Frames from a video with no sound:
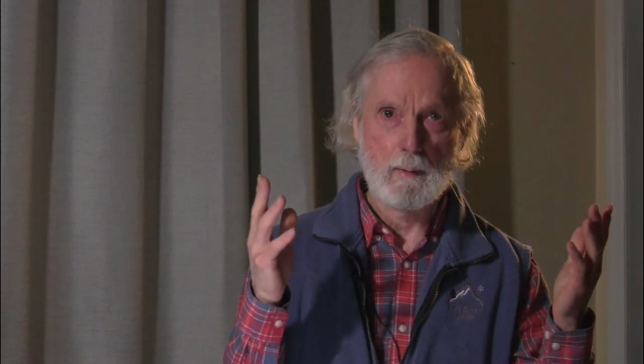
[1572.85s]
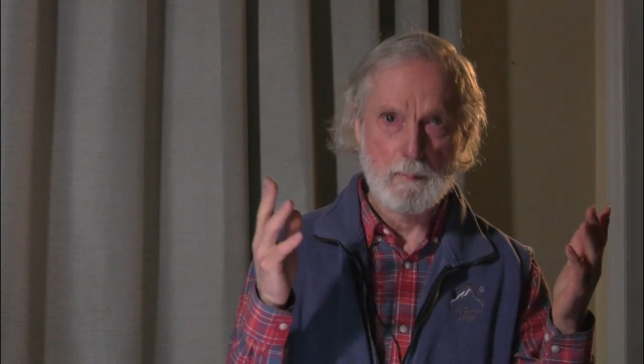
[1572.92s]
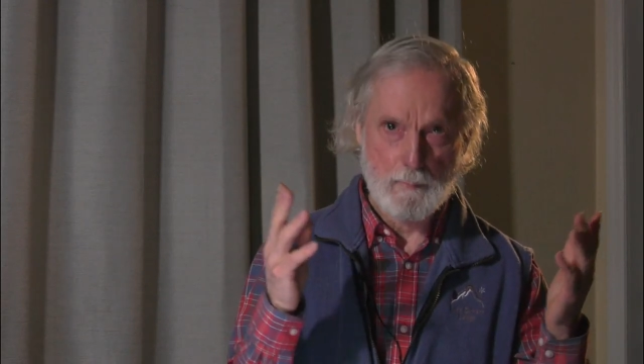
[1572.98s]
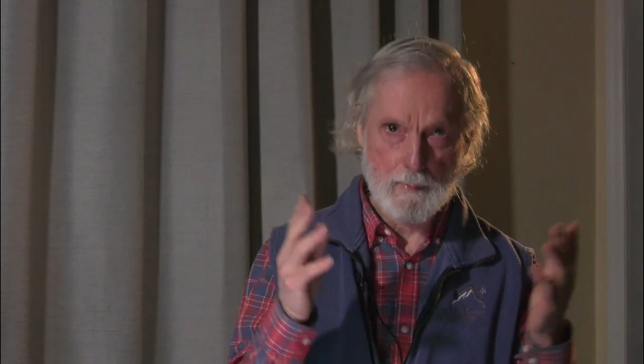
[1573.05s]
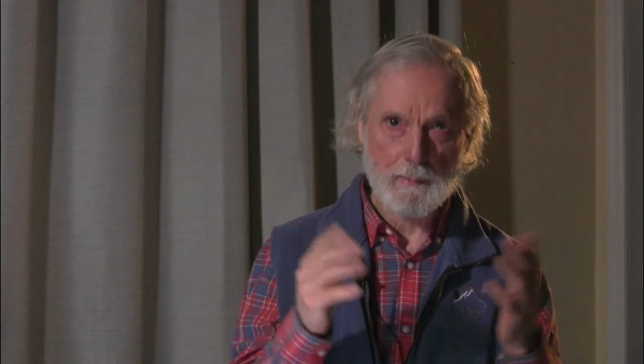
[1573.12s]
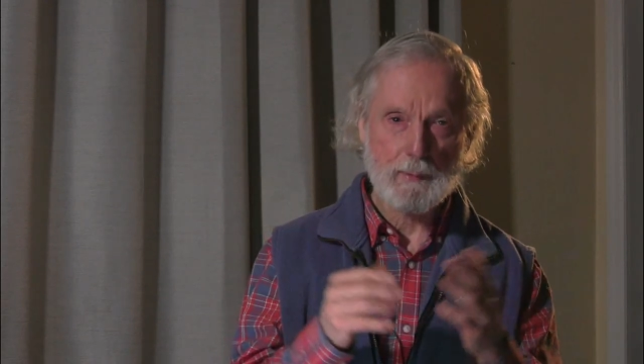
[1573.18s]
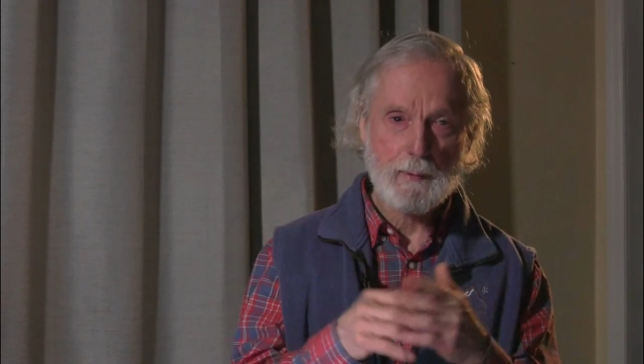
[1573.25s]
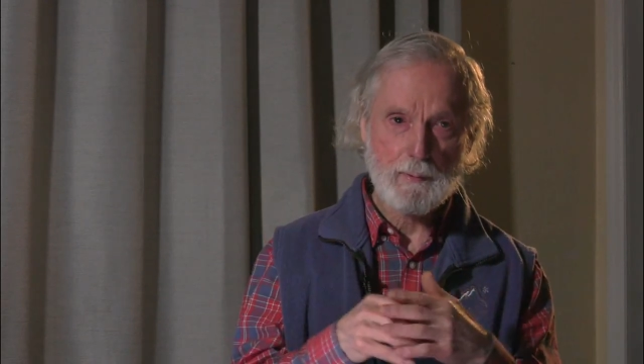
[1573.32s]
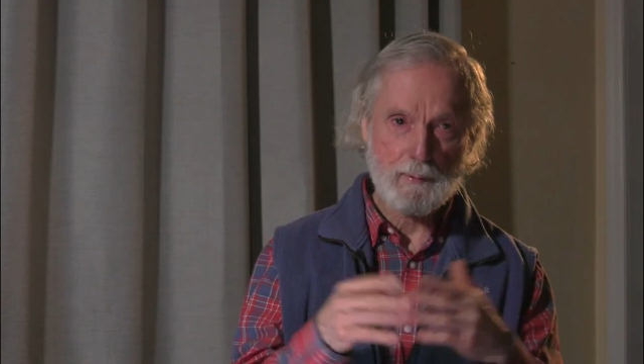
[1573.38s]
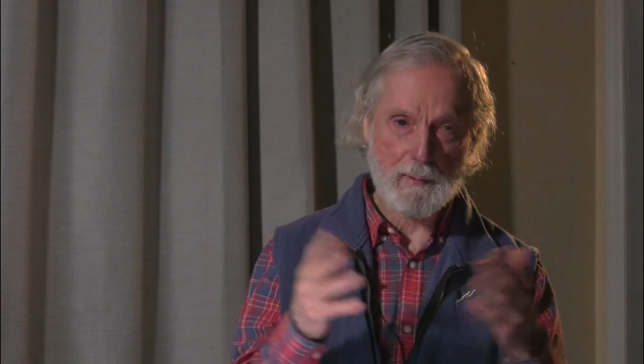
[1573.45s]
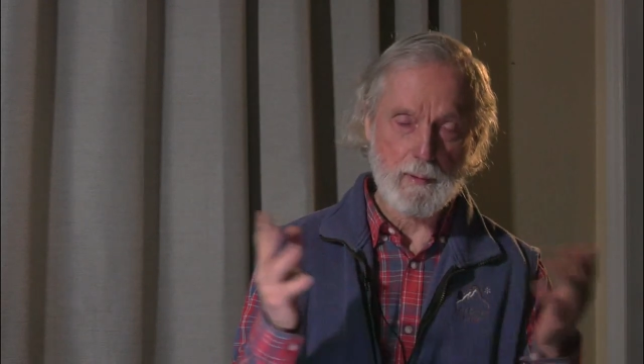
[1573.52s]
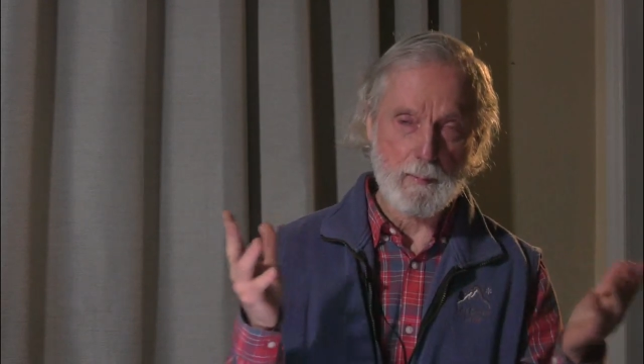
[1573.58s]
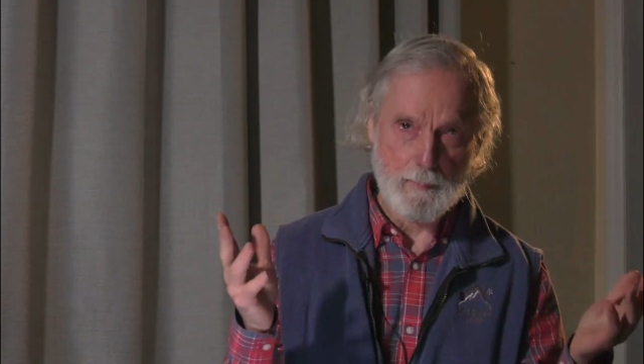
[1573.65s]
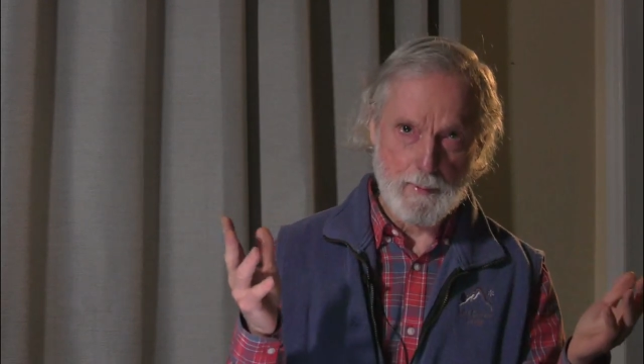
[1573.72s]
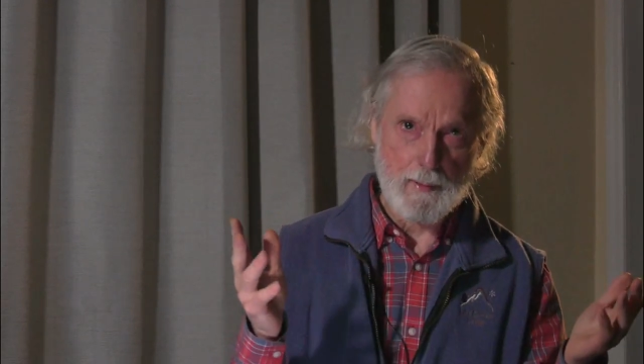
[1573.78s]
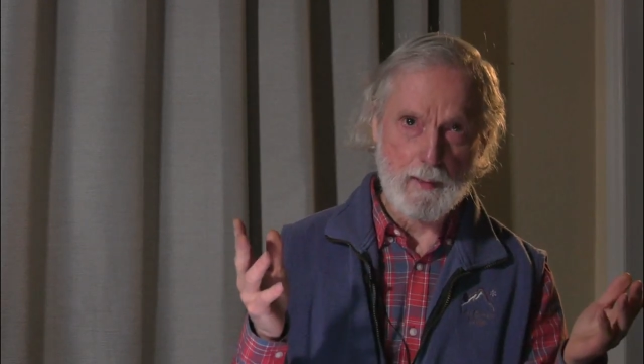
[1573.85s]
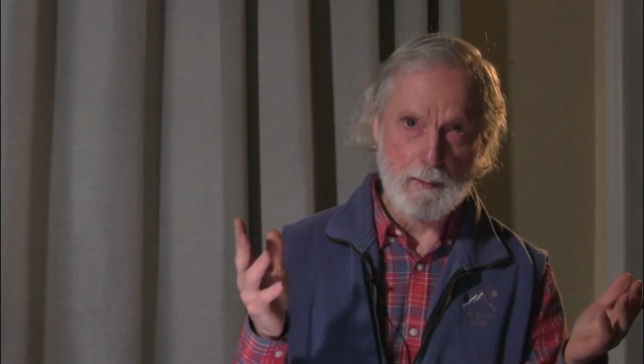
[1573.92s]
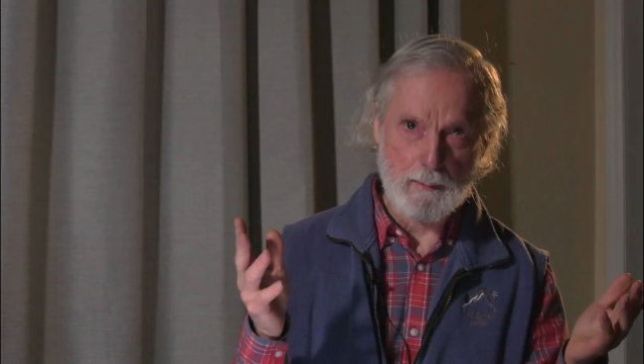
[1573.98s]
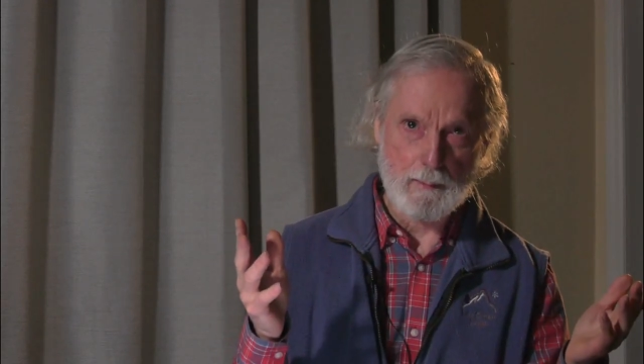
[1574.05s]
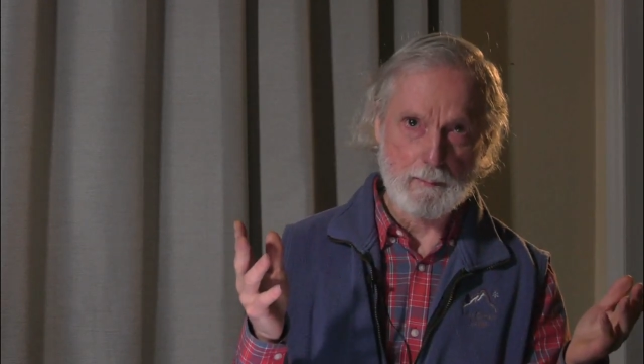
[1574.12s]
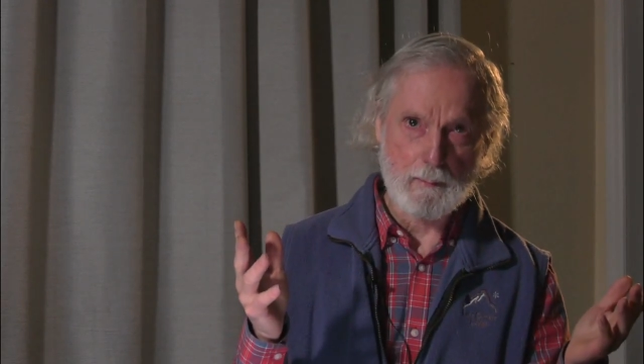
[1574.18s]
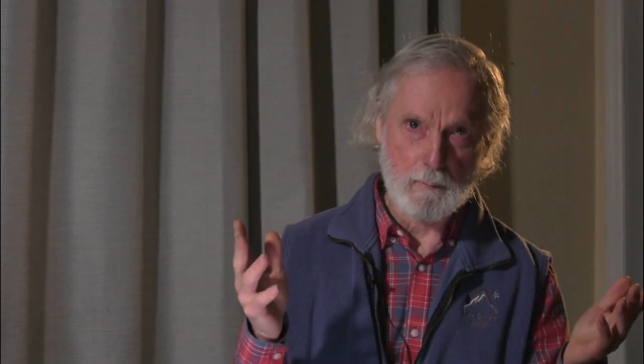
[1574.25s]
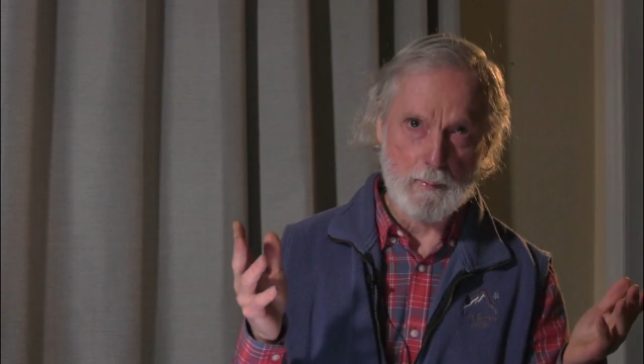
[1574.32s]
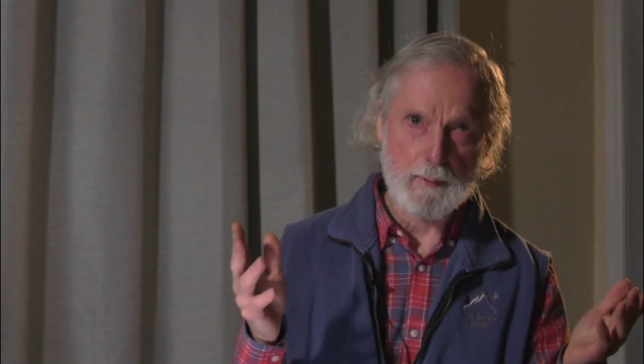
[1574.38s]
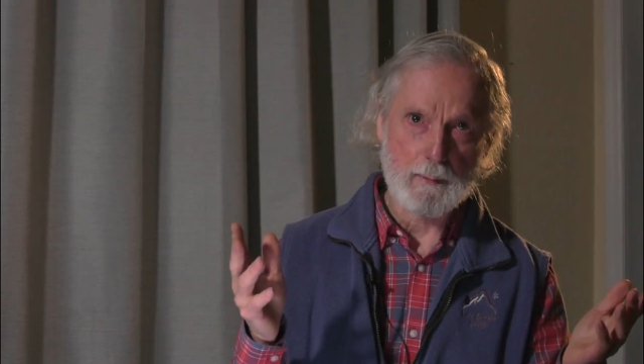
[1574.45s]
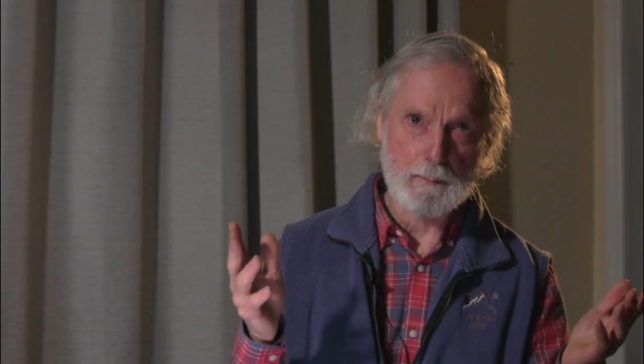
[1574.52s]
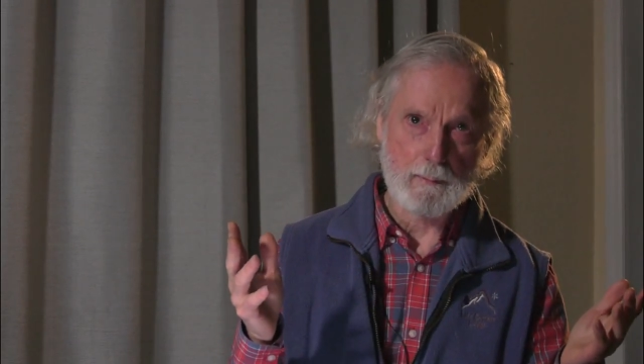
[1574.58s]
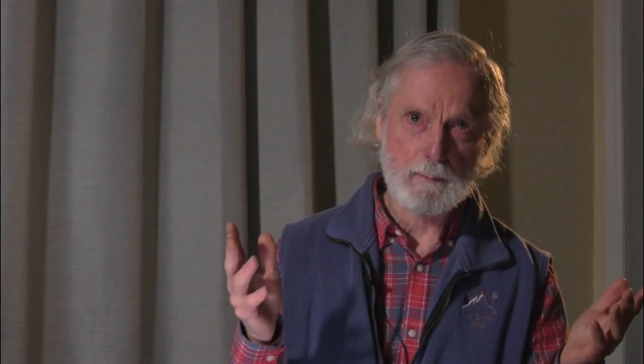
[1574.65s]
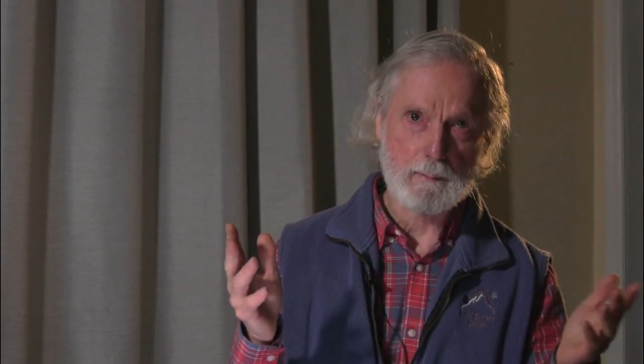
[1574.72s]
we'll just keep pretending that we can